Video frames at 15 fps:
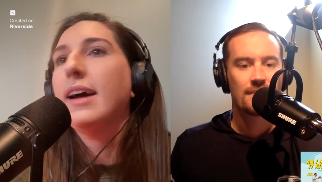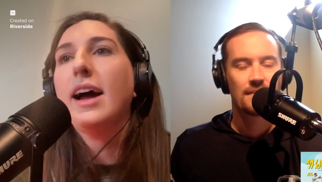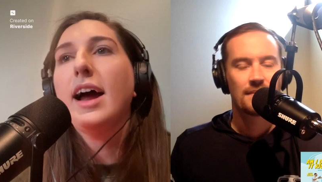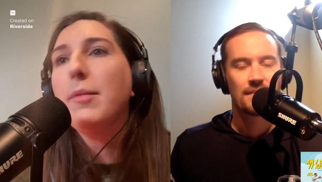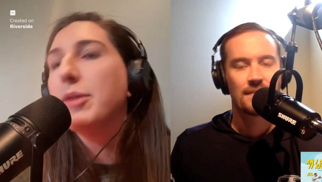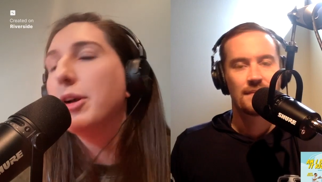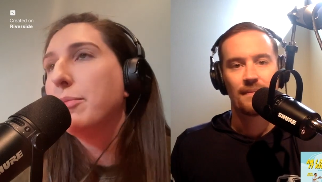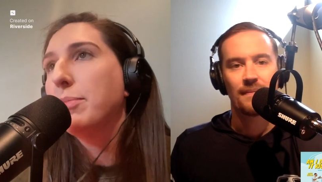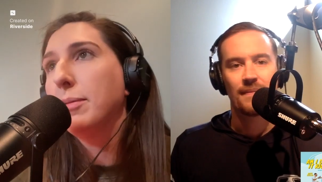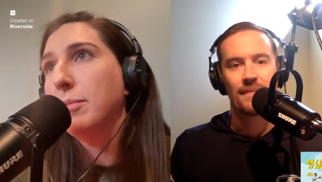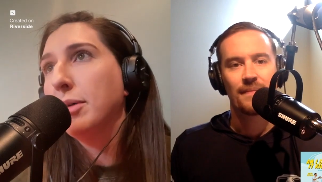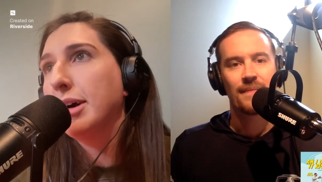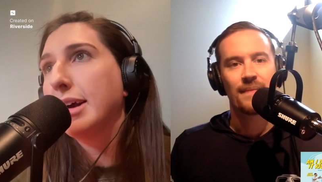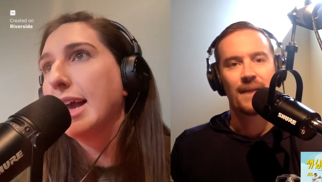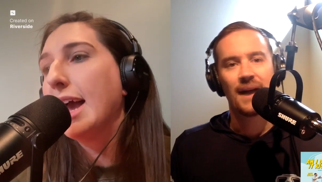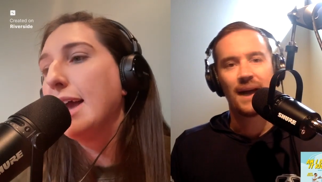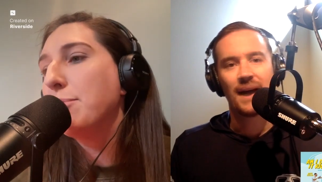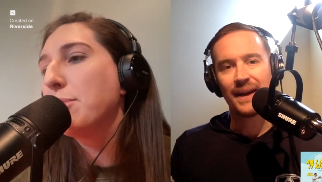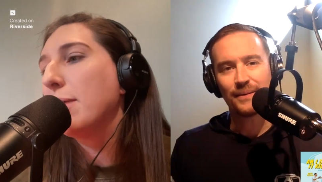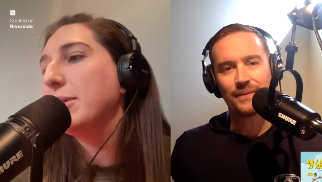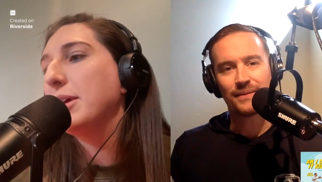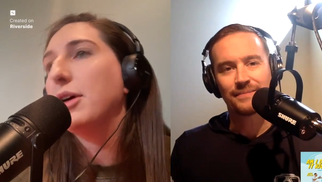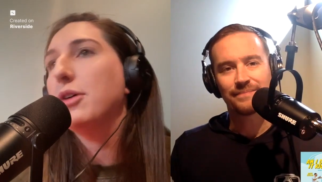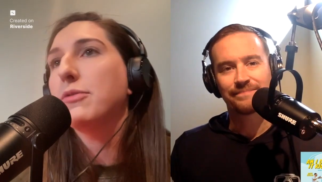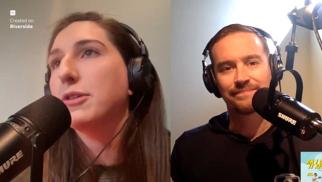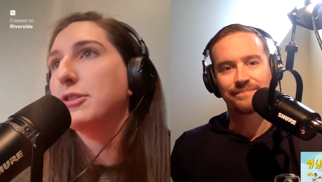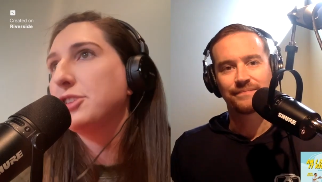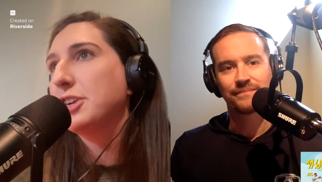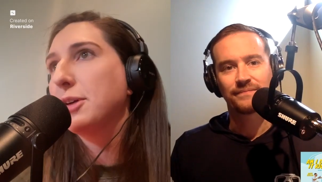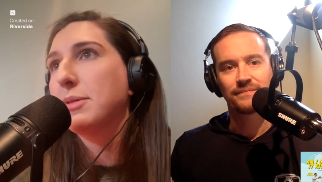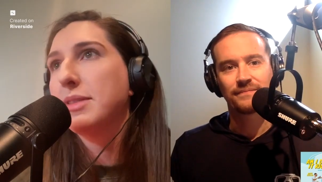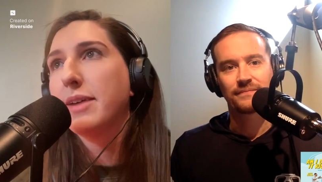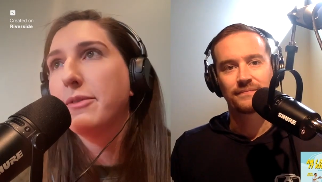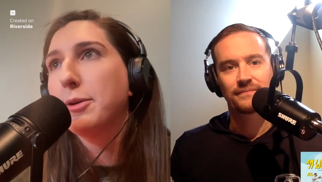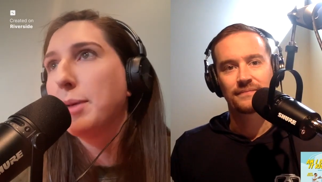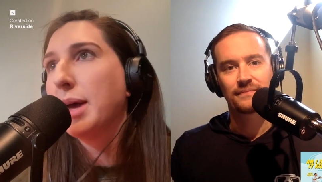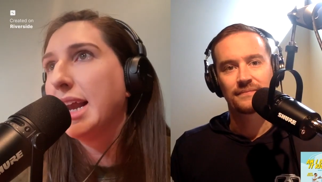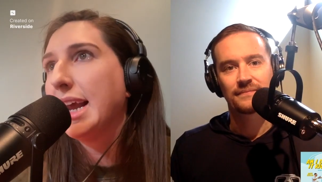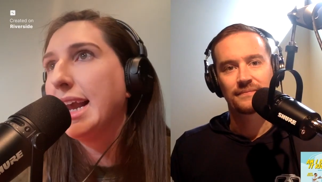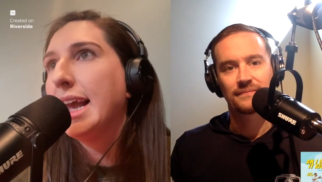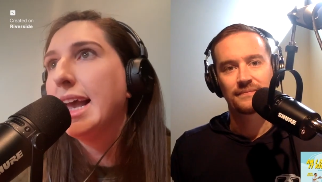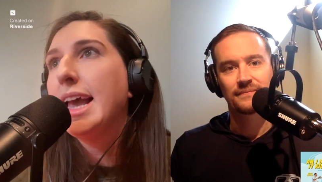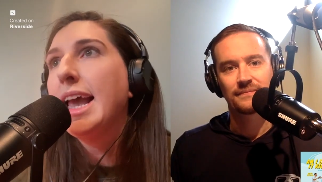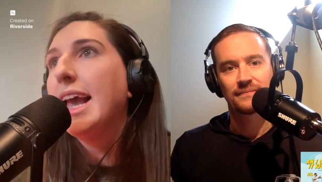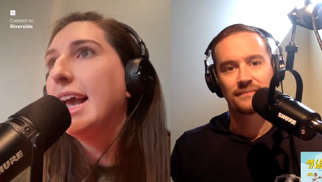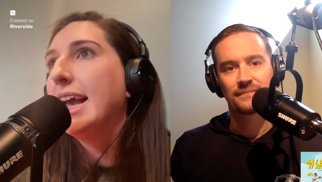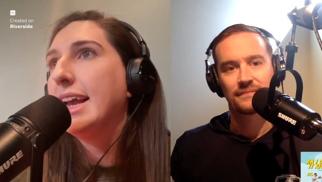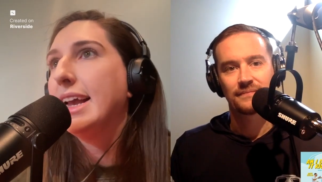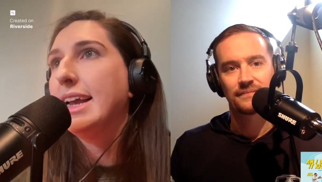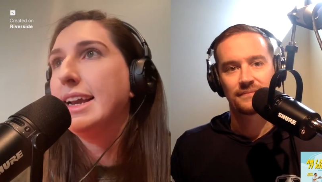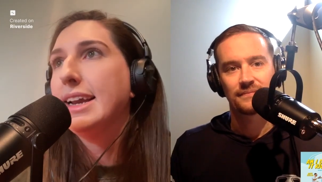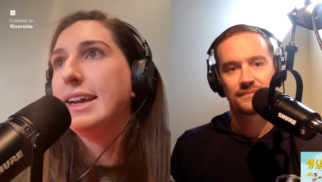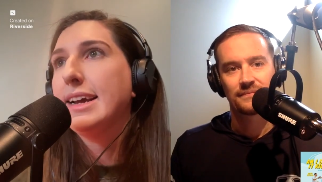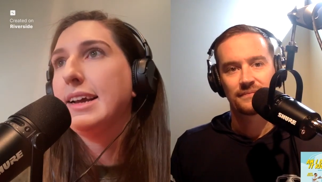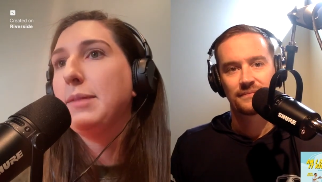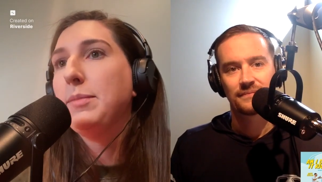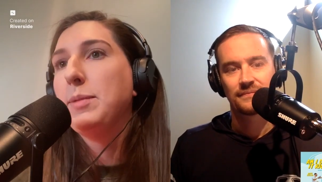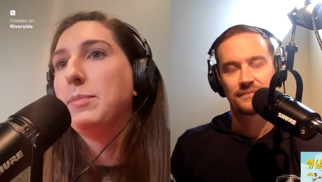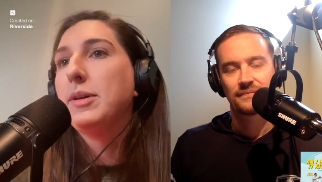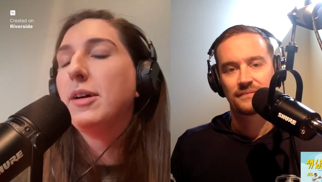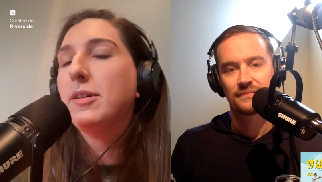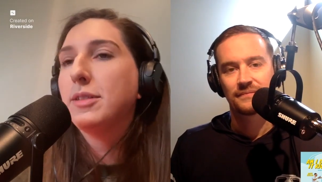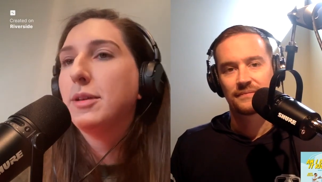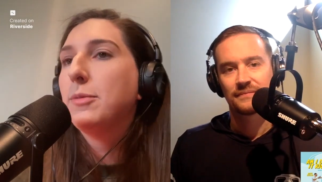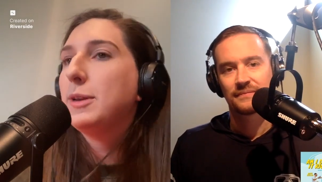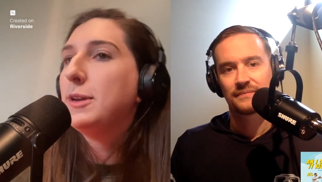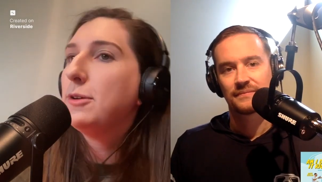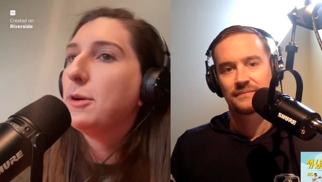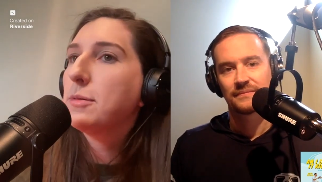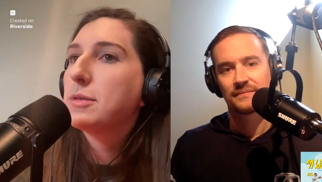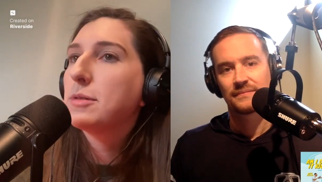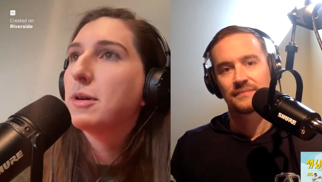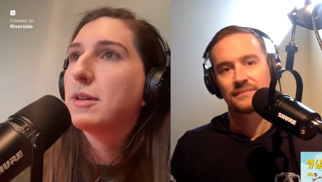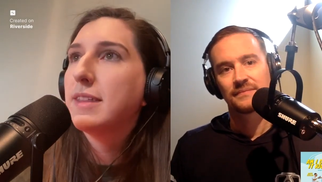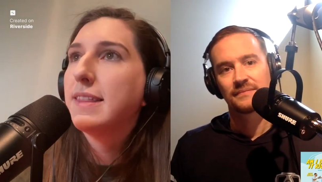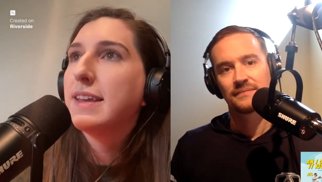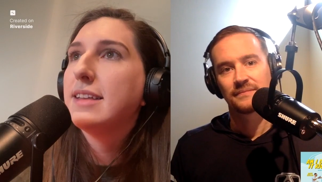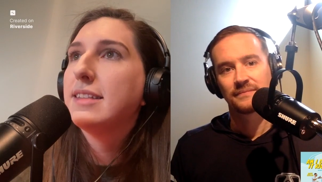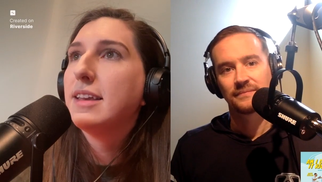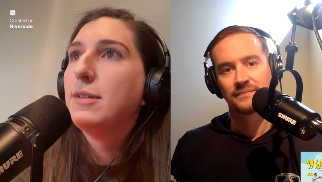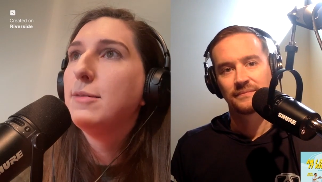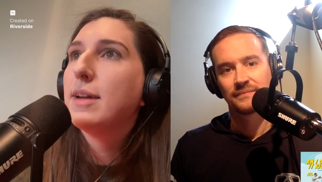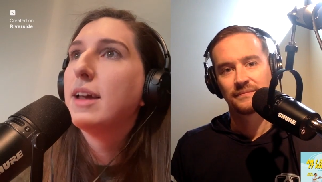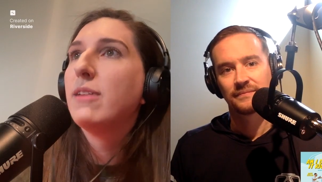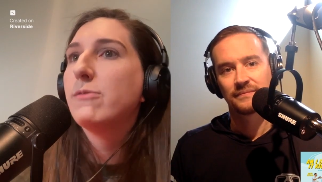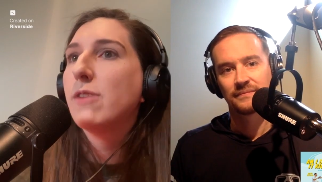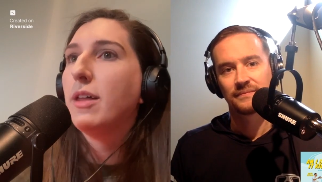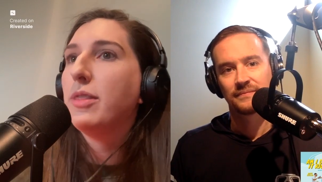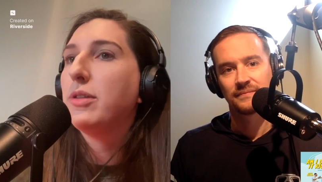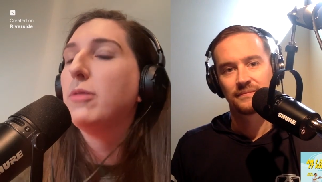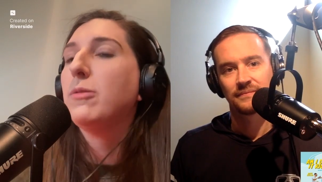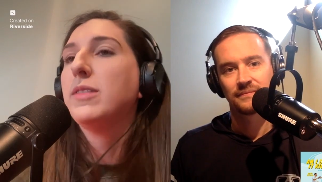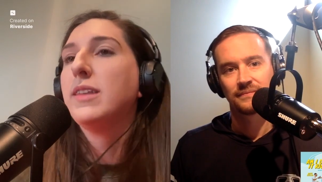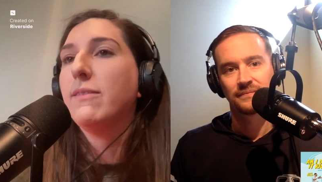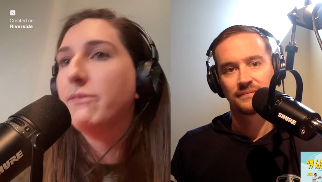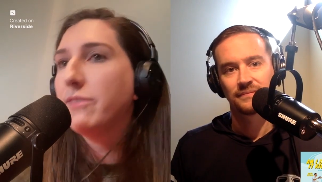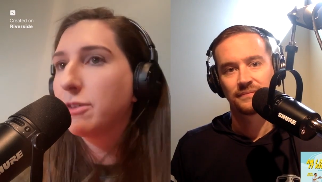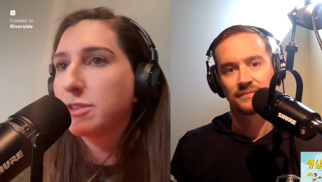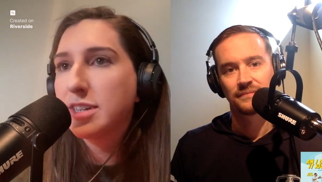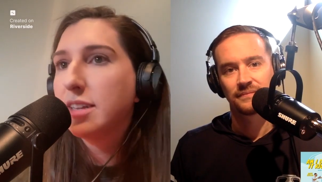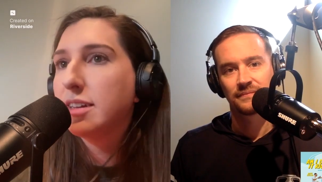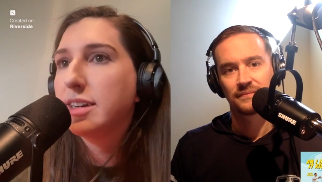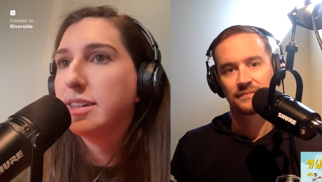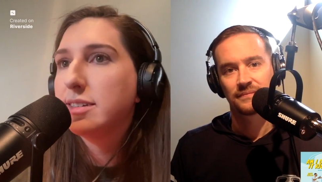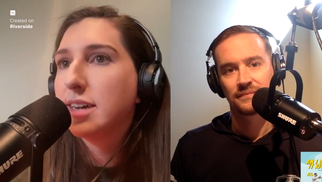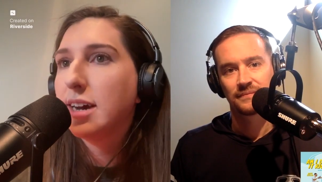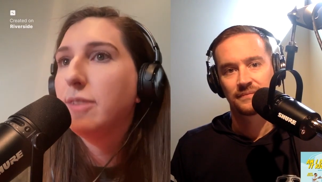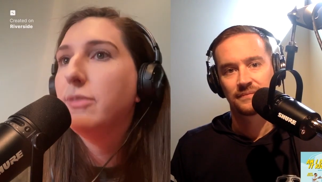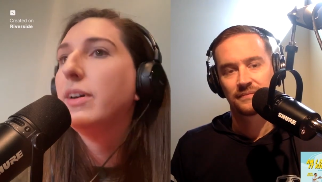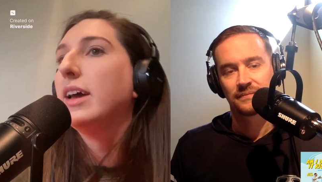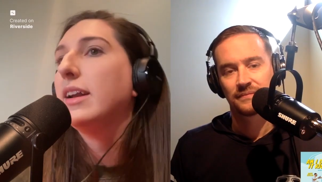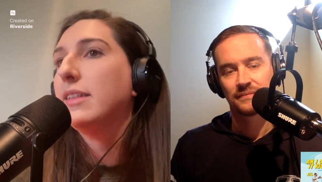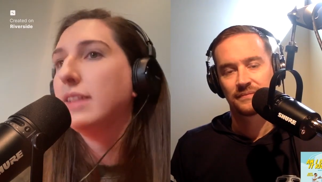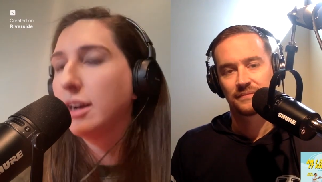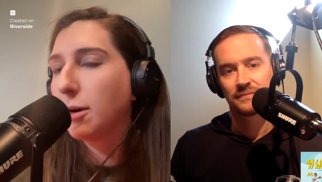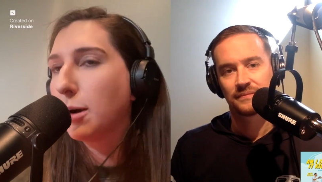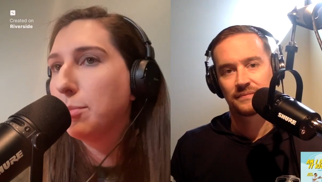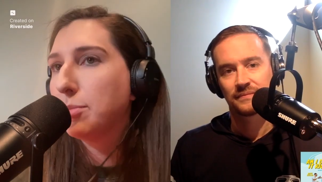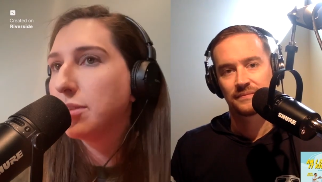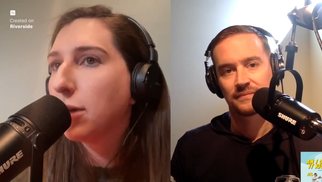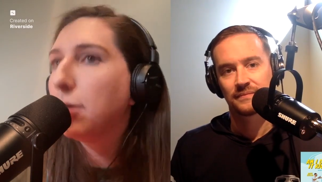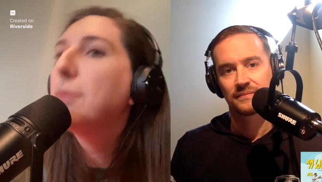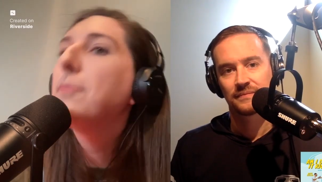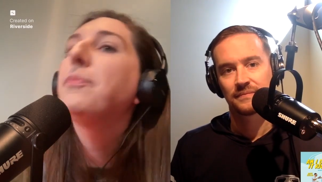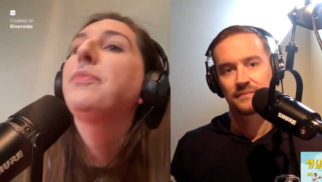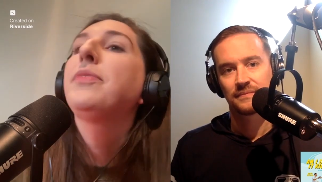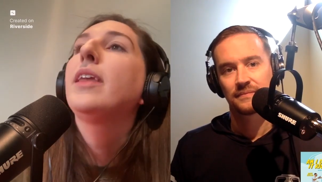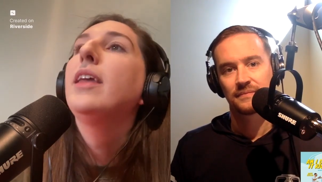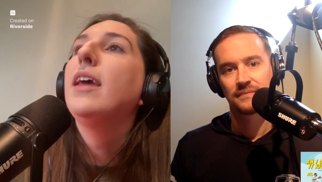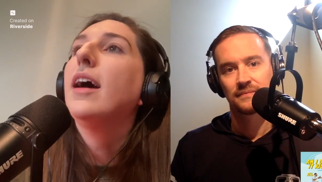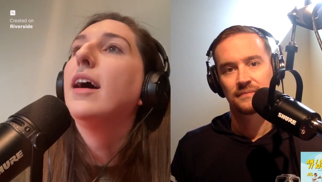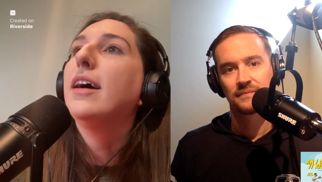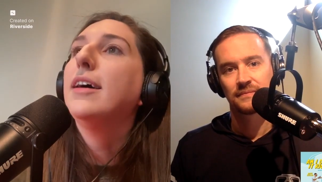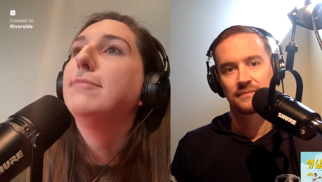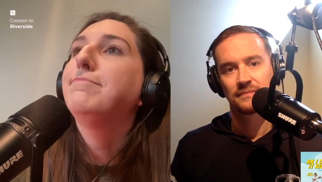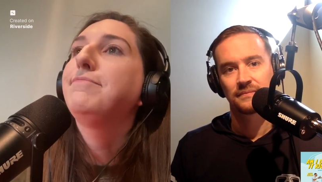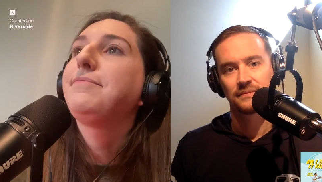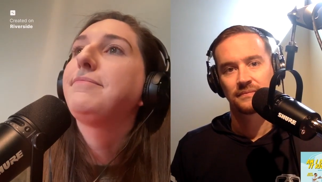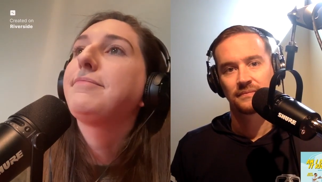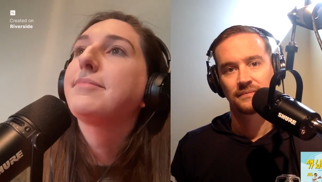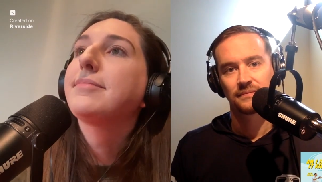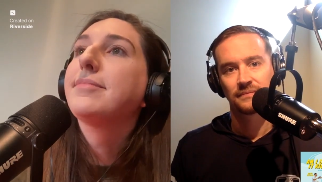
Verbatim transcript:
Speaker 1: I'm an open book. I, I probably overshare with everybody. And I mean, but also when you go through all the things that you and I have gone through with the infertility stuff at a later episode, um,